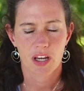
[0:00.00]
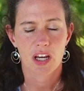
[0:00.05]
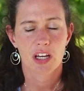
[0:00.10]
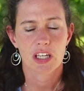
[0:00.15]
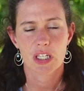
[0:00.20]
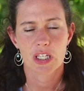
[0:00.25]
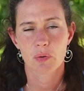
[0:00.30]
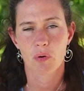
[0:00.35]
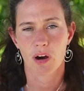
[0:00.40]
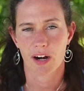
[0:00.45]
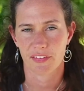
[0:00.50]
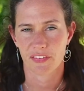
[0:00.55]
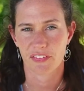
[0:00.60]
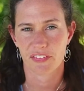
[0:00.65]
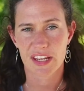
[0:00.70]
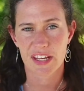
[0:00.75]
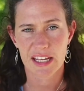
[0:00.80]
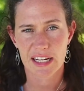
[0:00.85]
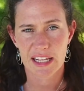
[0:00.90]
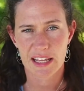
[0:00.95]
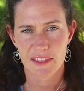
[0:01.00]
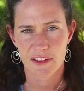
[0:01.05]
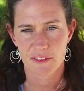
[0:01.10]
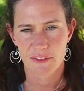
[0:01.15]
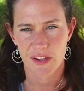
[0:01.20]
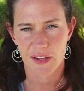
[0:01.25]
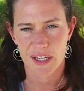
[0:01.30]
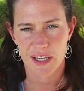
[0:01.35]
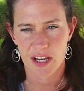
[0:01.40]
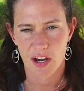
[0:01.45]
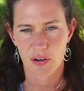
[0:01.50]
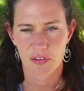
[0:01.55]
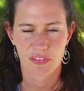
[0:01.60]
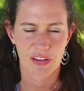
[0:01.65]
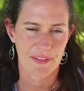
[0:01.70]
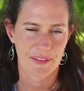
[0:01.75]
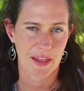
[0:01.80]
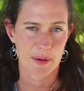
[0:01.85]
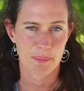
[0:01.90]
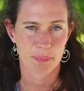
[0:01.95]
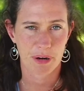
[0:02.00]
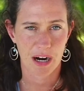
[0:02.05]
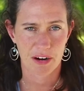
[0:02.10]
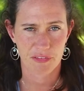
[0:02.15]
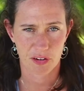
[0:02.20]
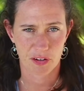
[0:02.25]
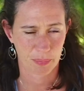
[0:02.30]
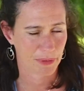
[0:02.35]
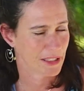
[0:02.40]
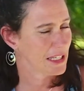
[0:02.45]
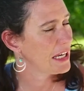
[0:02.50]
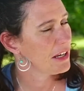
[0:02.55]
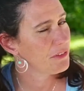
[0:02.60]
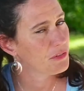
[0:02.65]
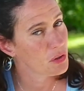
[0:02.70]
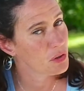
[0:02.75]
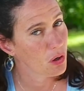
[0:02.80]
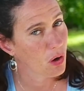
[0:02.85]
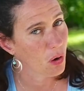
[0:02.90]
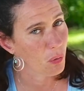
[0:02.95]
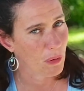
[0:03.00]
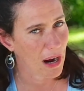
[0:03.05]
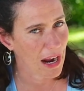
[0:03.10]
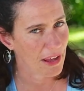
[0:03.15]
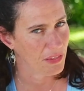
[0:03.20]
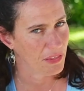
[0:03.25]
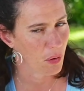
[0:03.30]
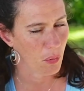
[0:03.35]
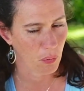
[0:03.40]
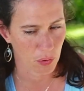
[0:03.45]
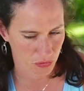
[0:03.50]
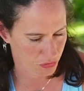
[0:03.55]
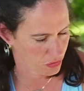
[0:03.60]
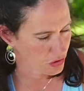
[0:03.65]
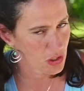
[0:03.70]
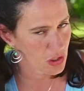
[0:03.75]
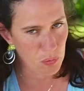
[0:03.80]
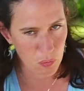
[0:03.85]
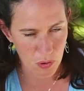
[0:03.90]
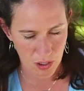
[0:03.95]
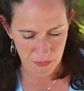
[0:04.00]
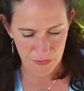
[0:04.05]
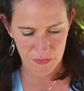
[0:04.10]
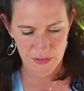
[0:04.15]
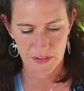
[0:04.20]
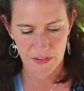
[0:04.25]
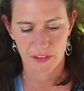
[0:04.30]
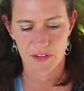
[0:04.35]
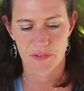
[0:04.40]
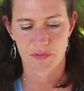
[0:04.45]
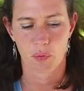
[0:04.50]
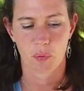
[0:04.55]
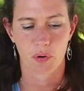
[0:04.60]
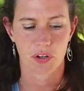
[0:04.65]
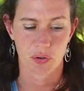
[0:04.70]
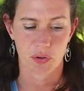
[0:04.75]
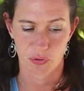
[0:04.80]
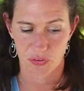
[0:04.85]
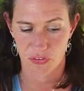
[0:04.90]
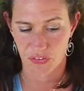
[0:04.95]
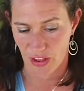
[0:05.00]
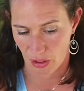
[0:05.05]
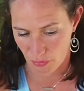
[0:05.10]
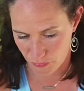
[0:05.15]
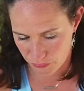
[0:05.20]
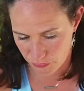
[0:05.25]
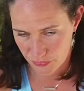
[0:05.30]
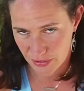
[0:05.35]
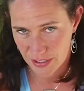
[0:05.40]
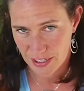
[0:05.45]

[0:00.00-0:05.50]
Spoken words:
You want to see it in the videos, and then preferably if you go ride the horse, you want to feel it for yourself.